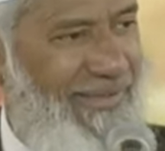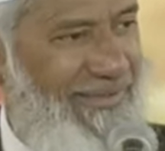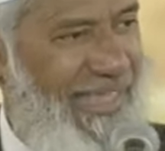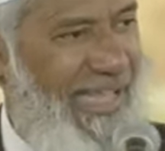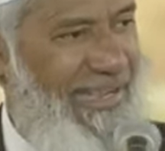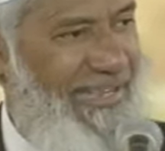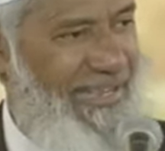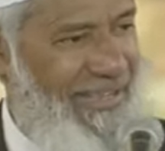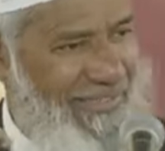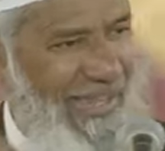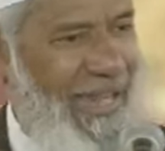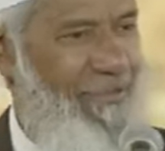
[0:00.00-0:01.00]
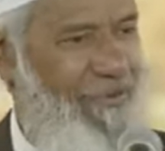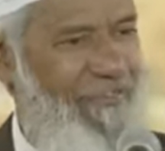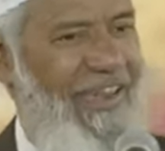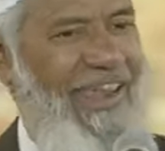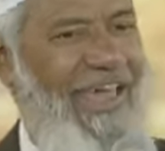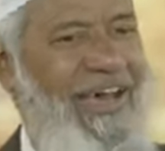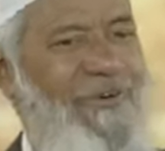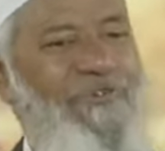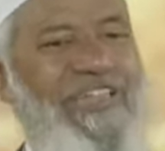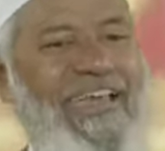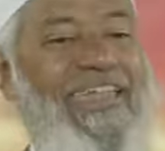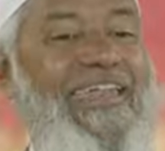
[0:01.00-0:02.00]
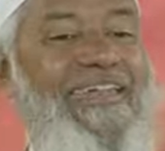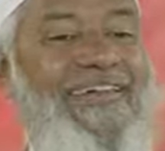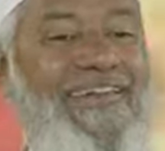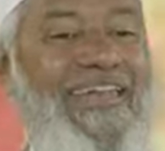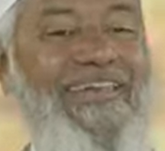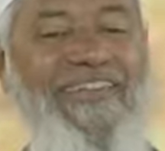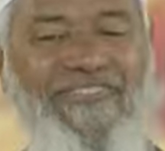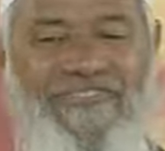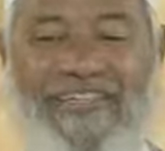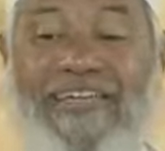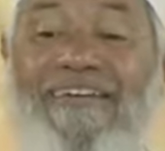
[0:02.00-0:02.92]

That in the name of Allah, who's the greatest.